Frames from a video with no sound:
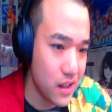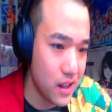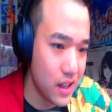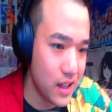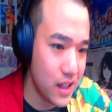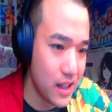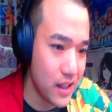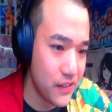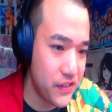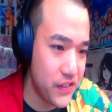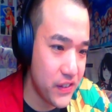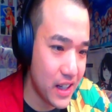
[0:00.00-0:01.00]
Uh,
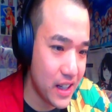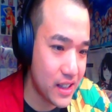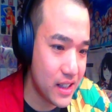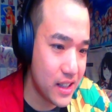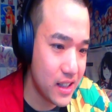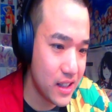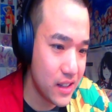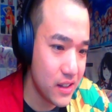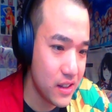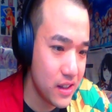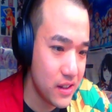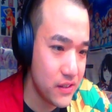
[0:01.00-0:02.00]
fuck.
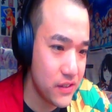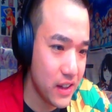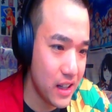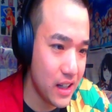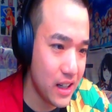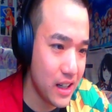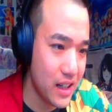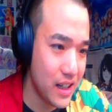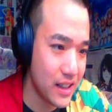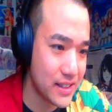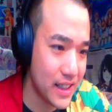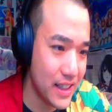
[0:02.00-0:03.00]

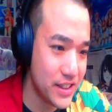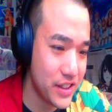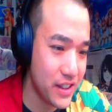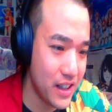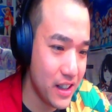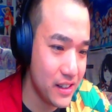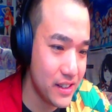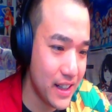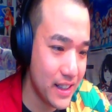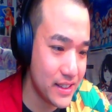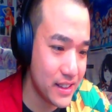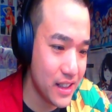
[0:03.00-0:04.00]
Fuck, Tanjiro,
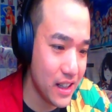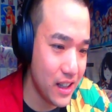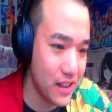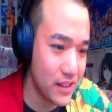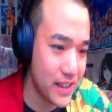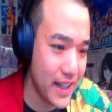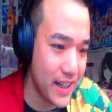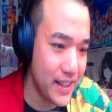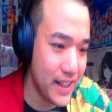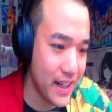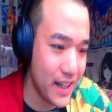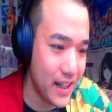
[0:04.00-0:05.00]
Nezuko,
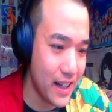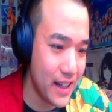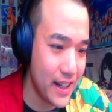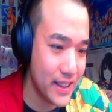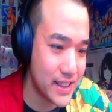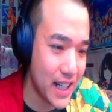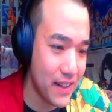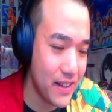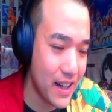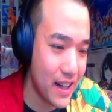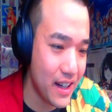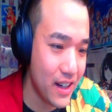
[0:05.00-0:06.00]
Genya, anytime
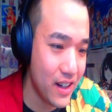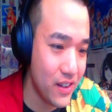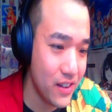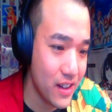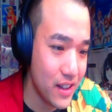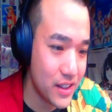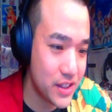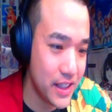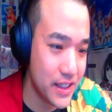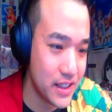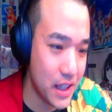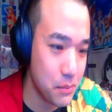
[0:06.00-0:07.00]
now.
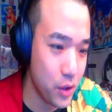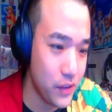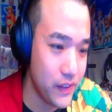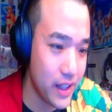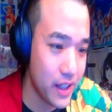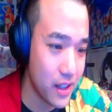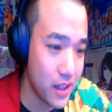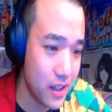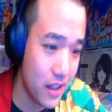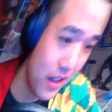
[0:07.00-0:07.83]
She's not moving.